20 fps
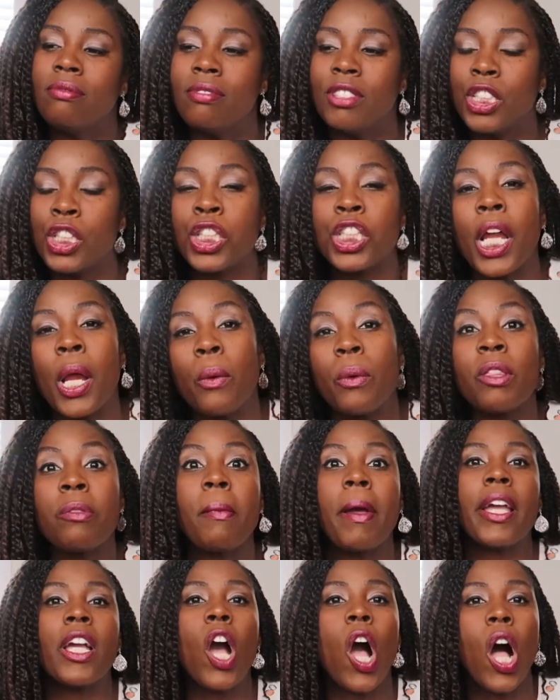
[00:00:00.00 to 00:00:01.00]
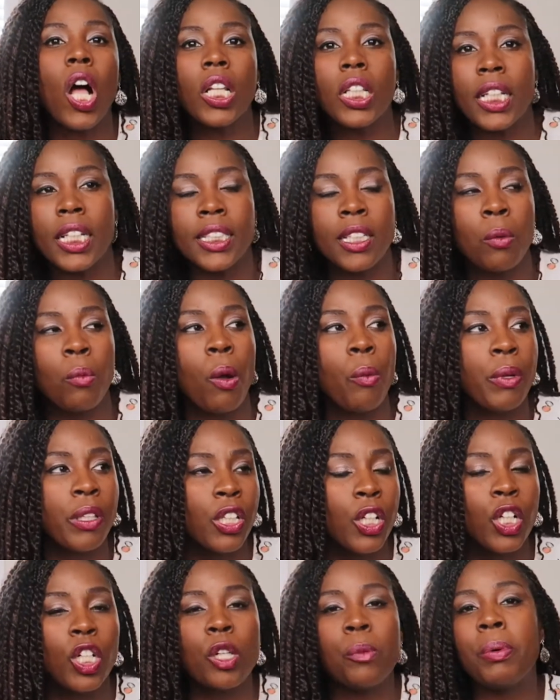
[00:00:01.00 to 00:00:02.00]
share with my colleagues on what we
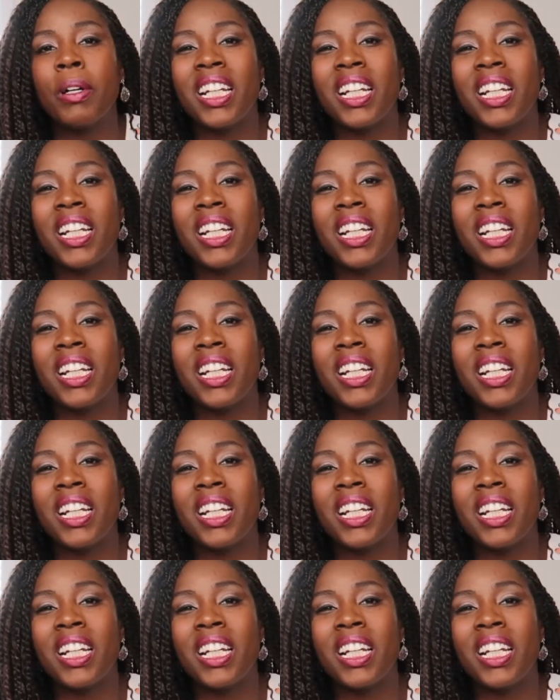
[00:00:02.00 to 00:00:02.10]
learned,